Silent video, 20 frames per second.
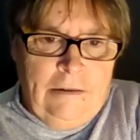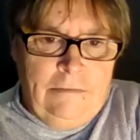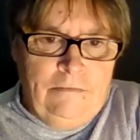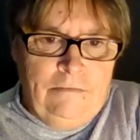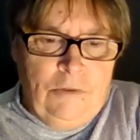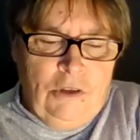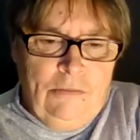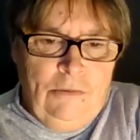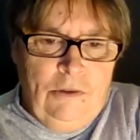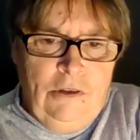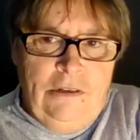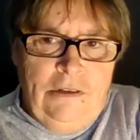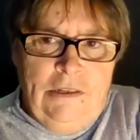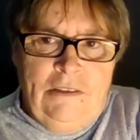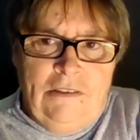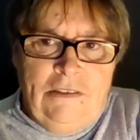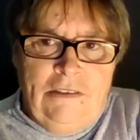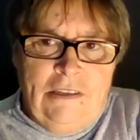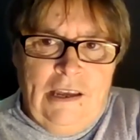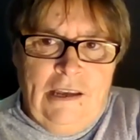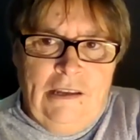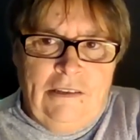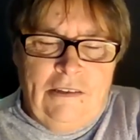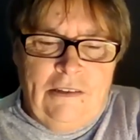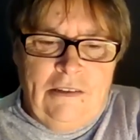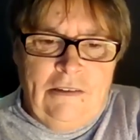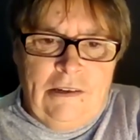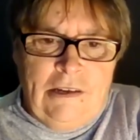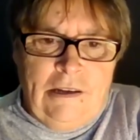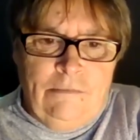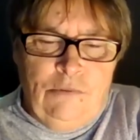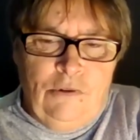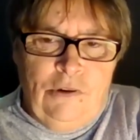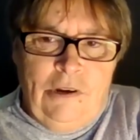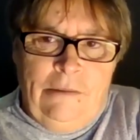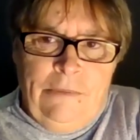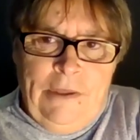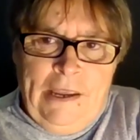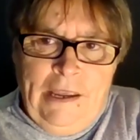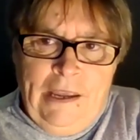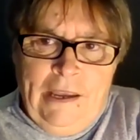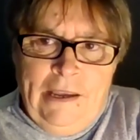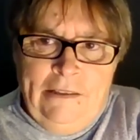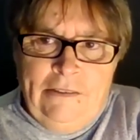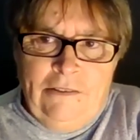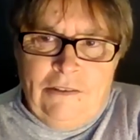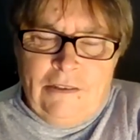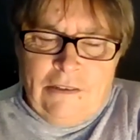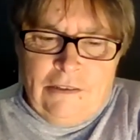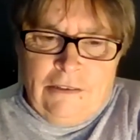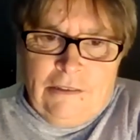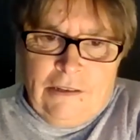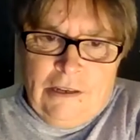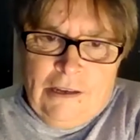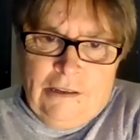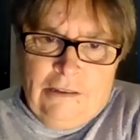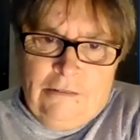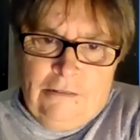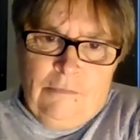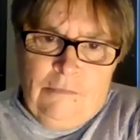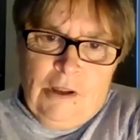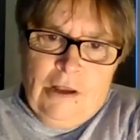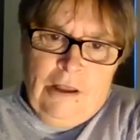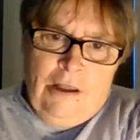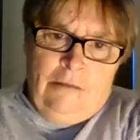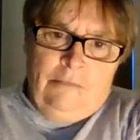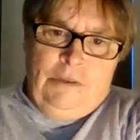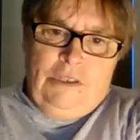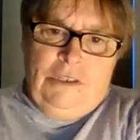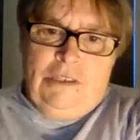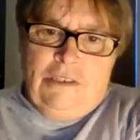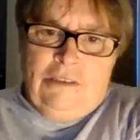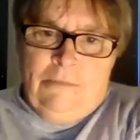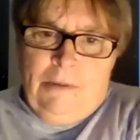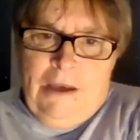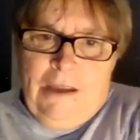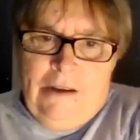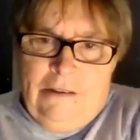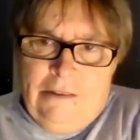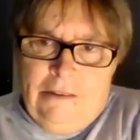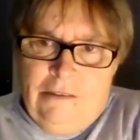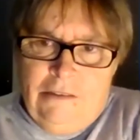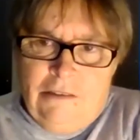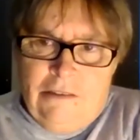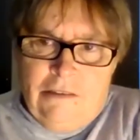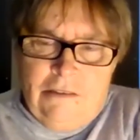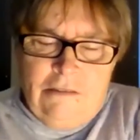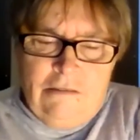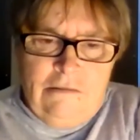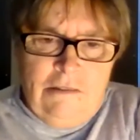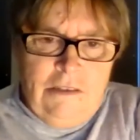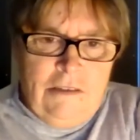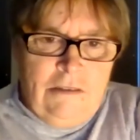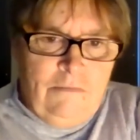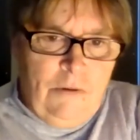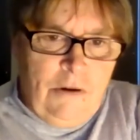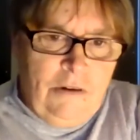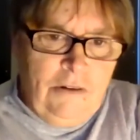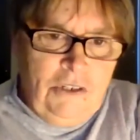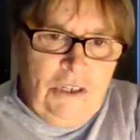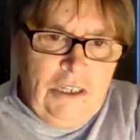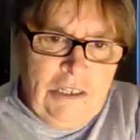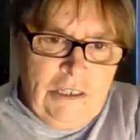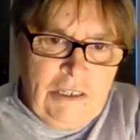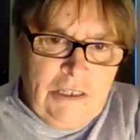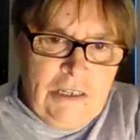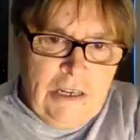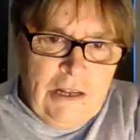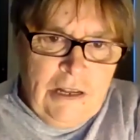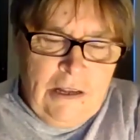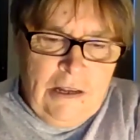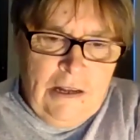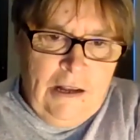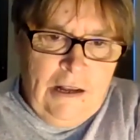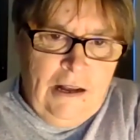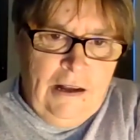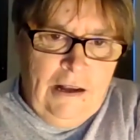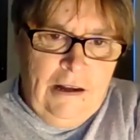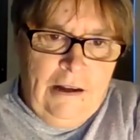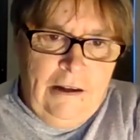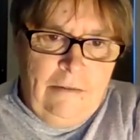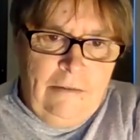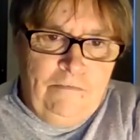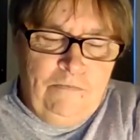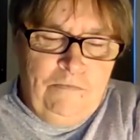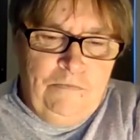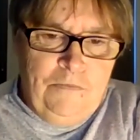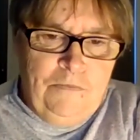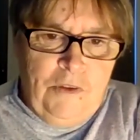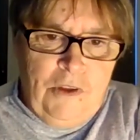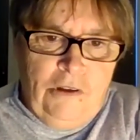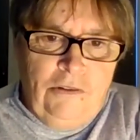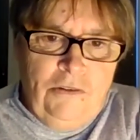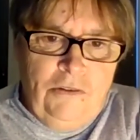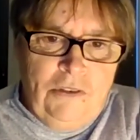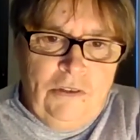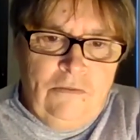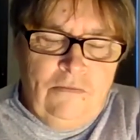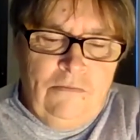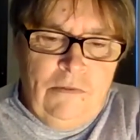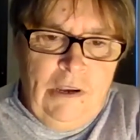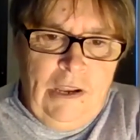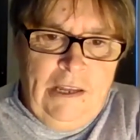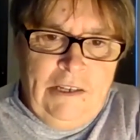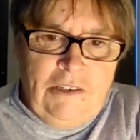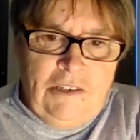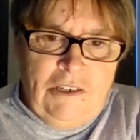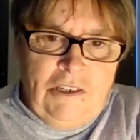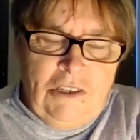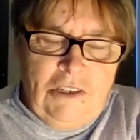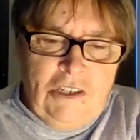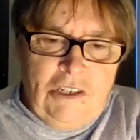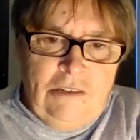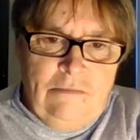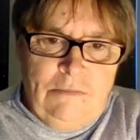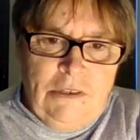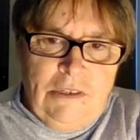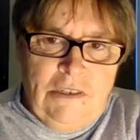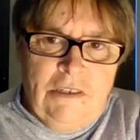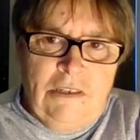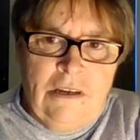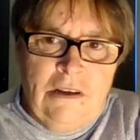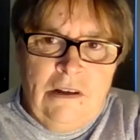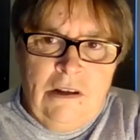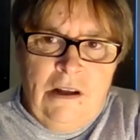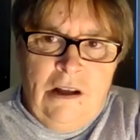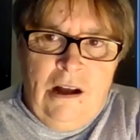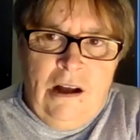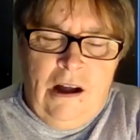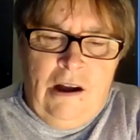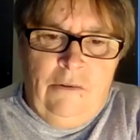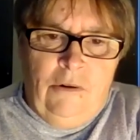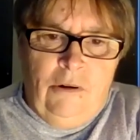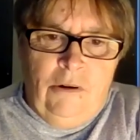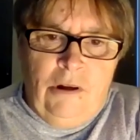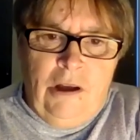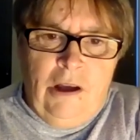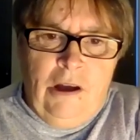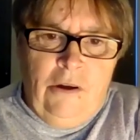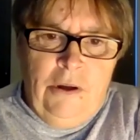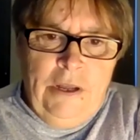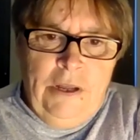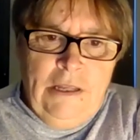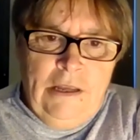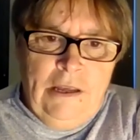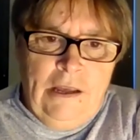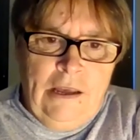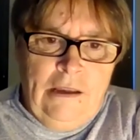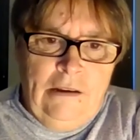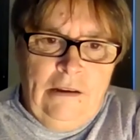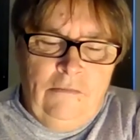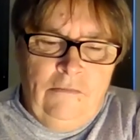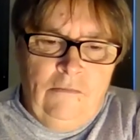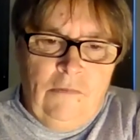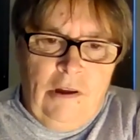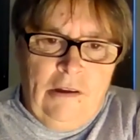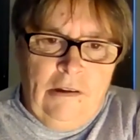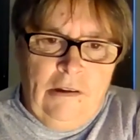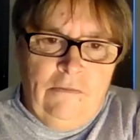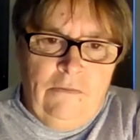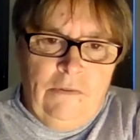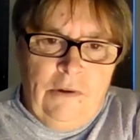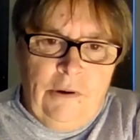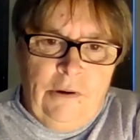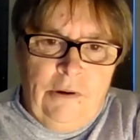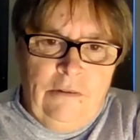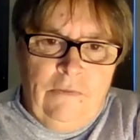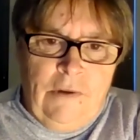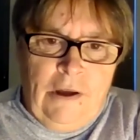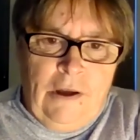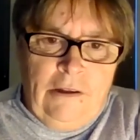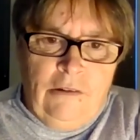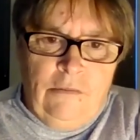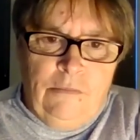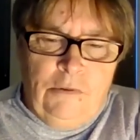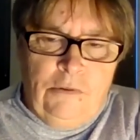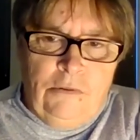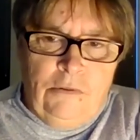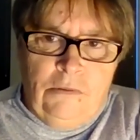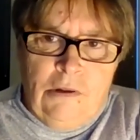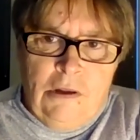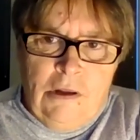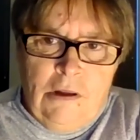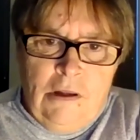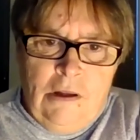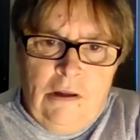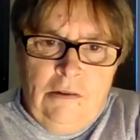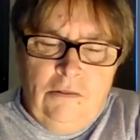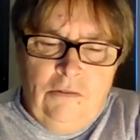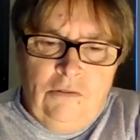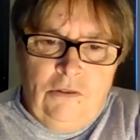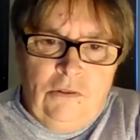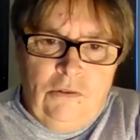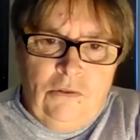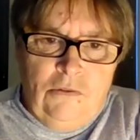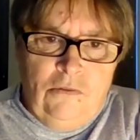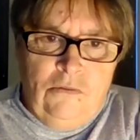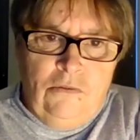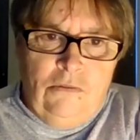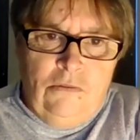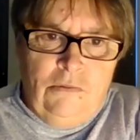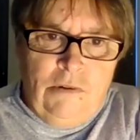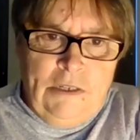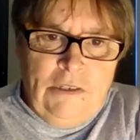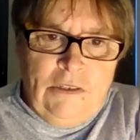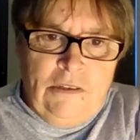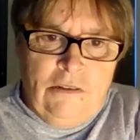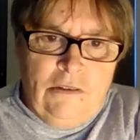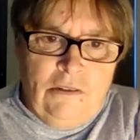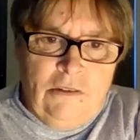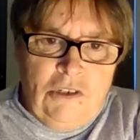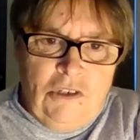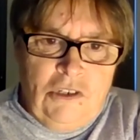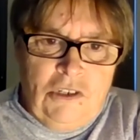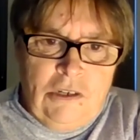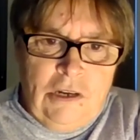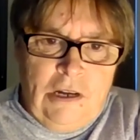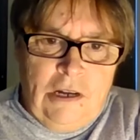communities that put up their hands and participated in this project. Those relationships are ongoing and are very valuable to the research